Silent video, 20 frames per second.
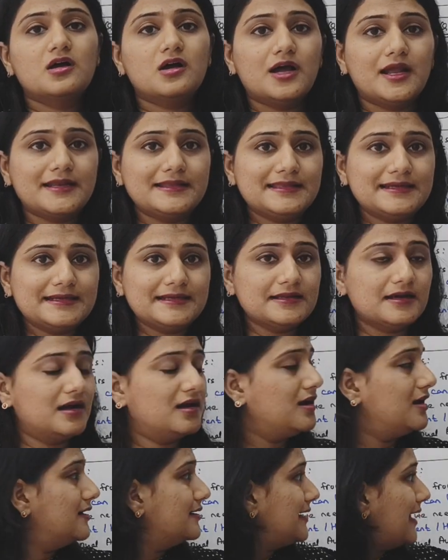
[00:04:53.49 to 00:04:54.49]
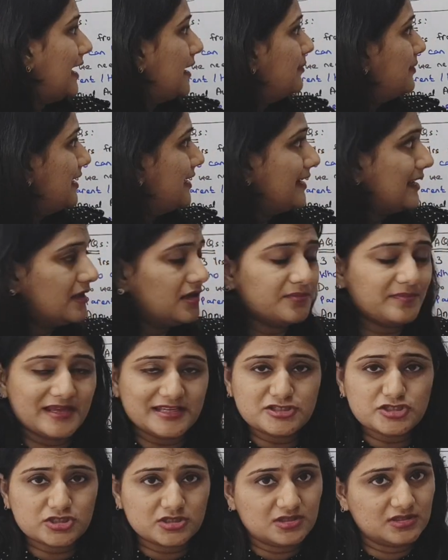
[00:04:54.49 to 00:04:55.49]
and that timeline I'll
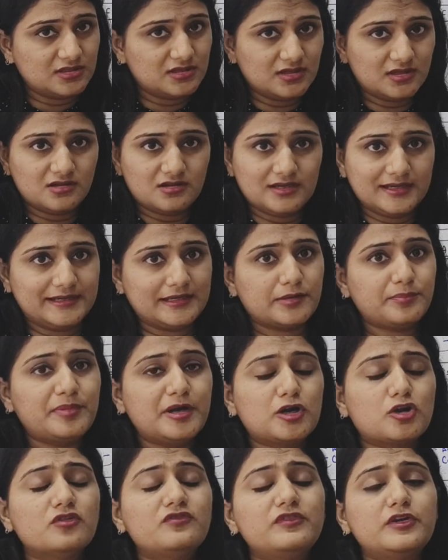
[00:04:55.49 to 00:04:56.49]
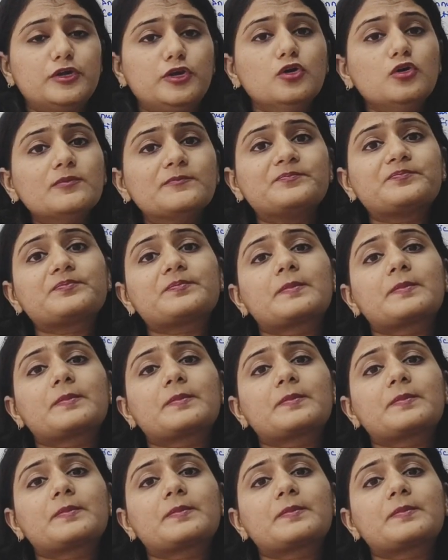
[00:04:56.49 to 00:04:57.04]
mention in the later part of video.